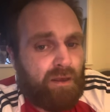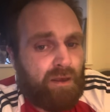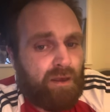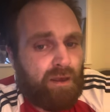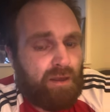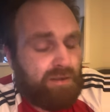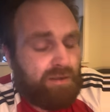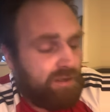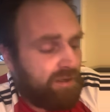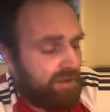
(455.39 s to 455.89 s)

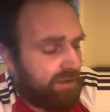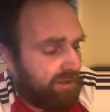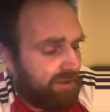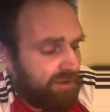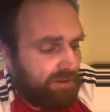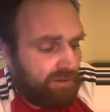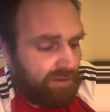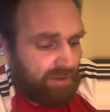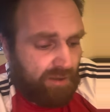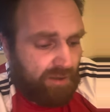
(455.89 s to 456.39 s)
And yet
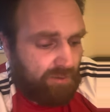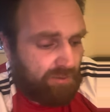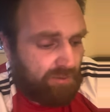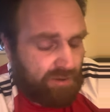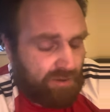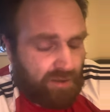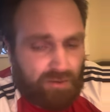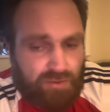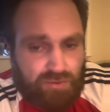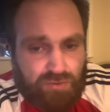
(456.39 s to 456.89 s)
he, he would
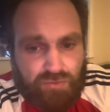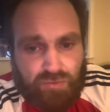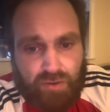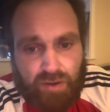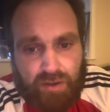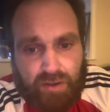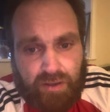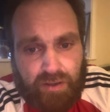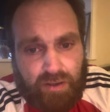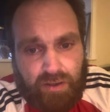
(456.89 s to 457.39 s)
go
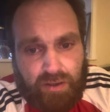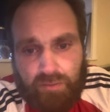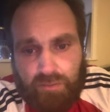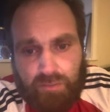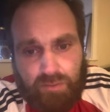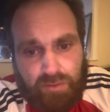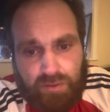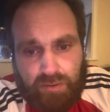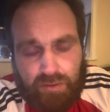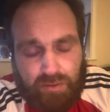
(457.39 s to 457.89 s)
straight, he
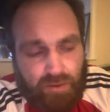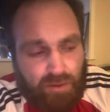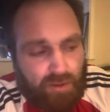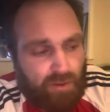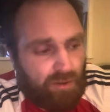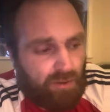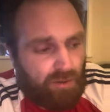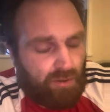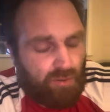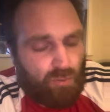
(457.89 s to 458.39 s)
would,
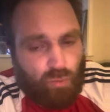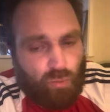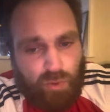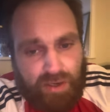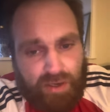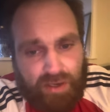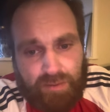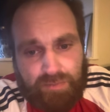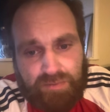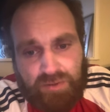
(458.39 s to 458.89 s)

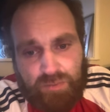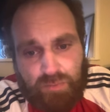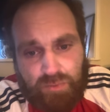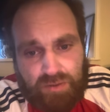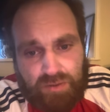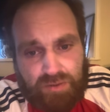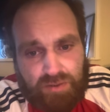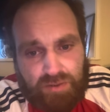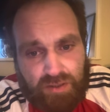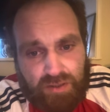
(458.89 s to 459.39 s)
Williams on
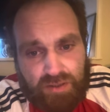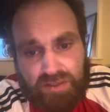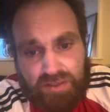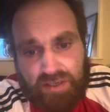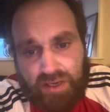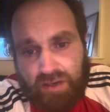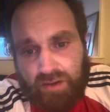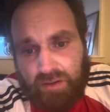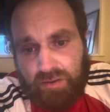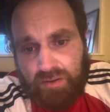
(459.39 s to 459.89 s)
one side,
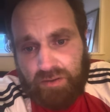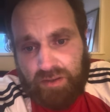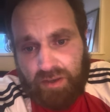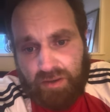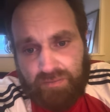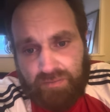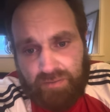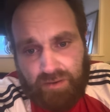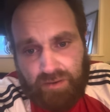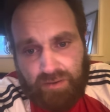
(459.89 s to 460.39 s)
Saka on the
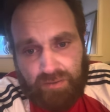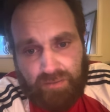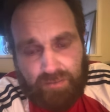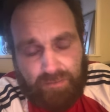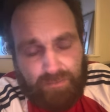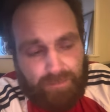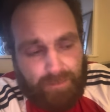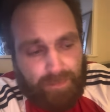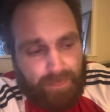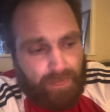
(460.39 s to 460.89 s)
other,
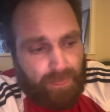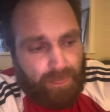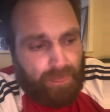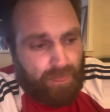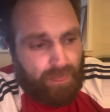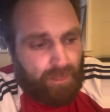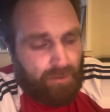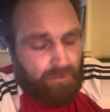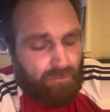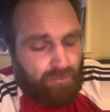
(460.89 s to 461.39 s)

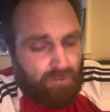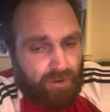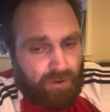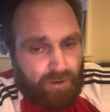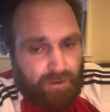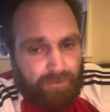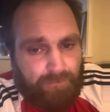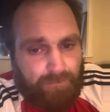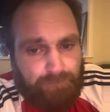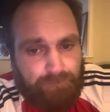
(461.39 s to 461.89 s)

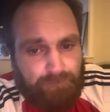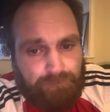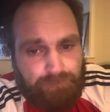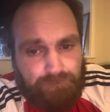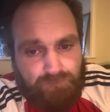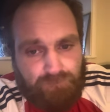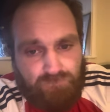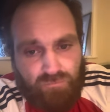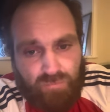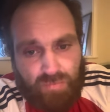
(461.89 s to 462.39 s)
right?
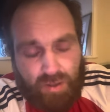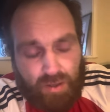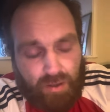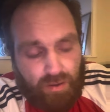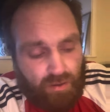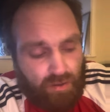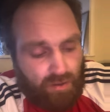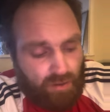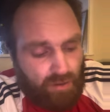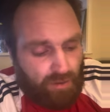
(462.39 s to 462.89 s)

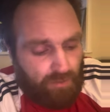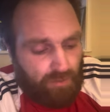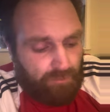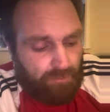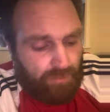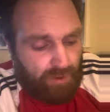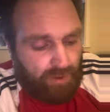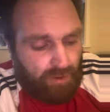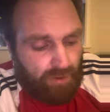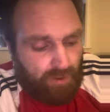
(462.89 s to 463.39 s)

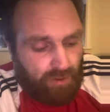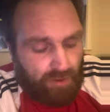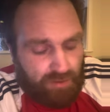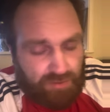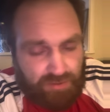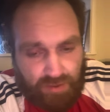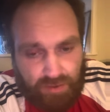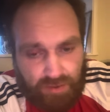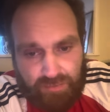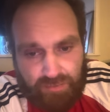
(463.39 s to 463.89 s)
But I
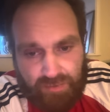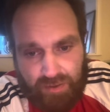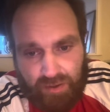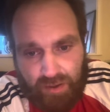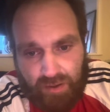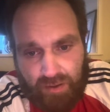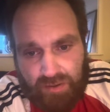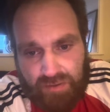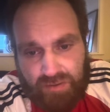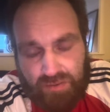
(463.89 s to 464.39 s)
don't think
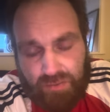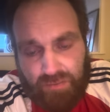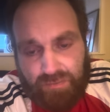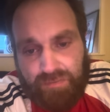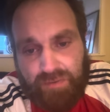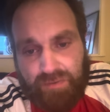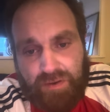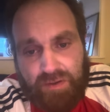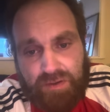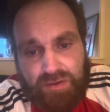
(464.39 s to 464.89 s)
Arsenal
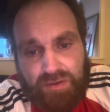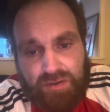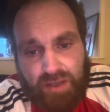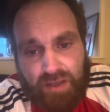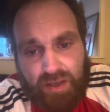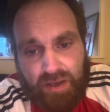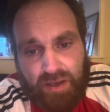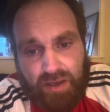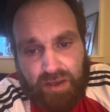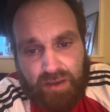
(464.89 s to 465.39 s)
finished
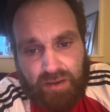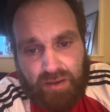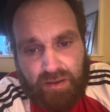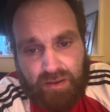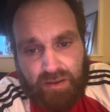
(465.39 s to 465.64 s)
there.